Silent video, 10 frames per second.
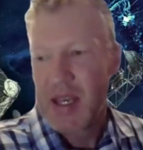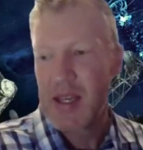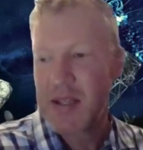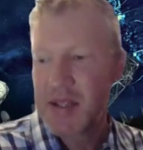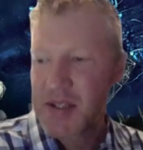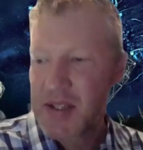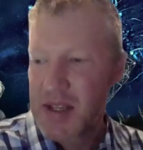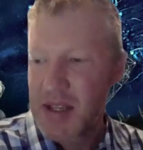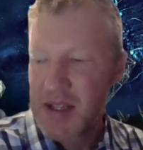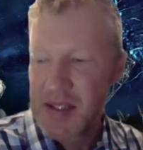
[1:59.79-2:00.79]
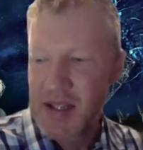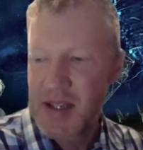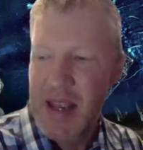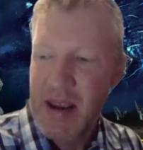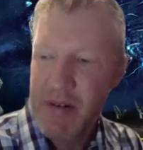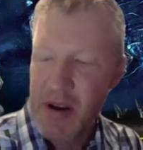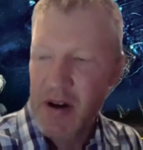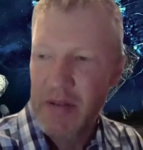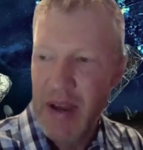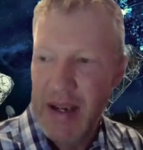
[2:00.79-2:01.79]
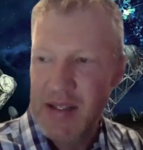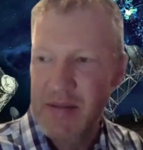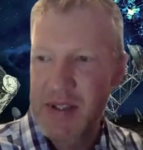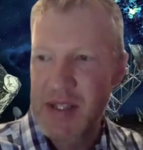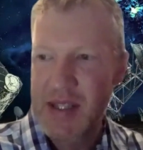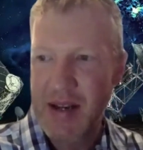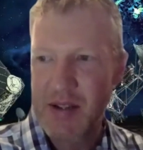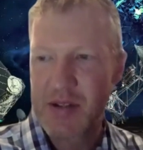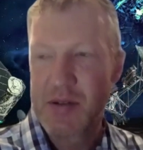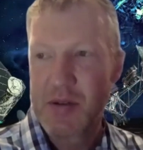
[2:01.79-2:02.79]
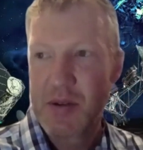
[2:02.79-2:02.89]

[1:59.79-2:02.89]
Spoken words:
is an area of activity that is